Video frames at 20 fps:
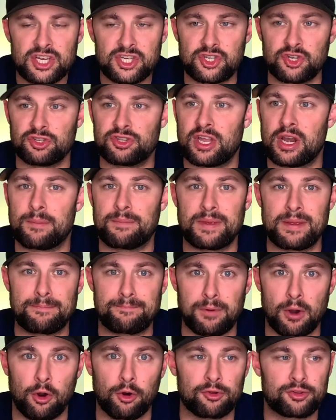Should there be
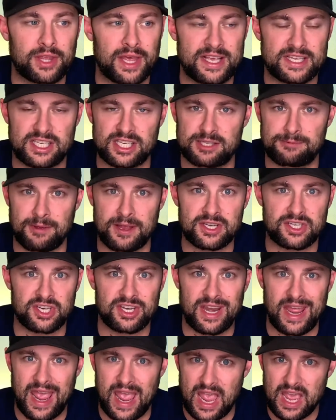both a
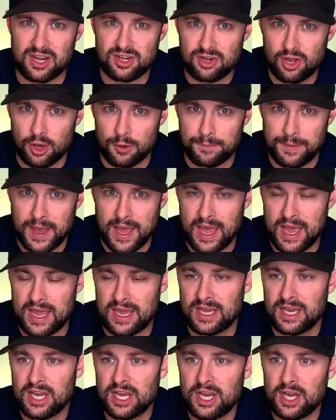suspension and no
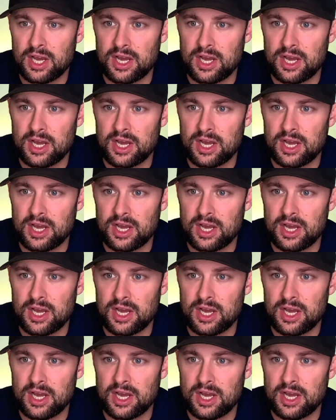pay?